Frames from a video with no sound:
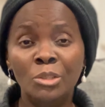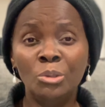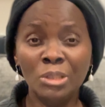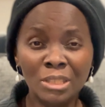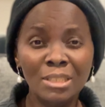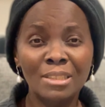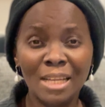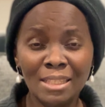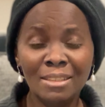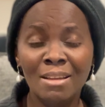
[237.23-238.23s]
truth is
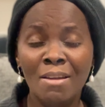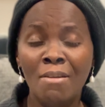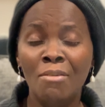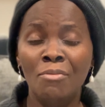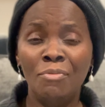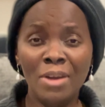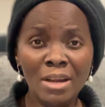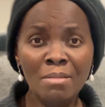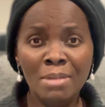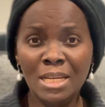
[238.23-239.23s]
that
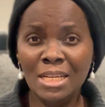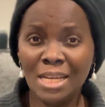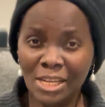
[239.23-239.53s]
very many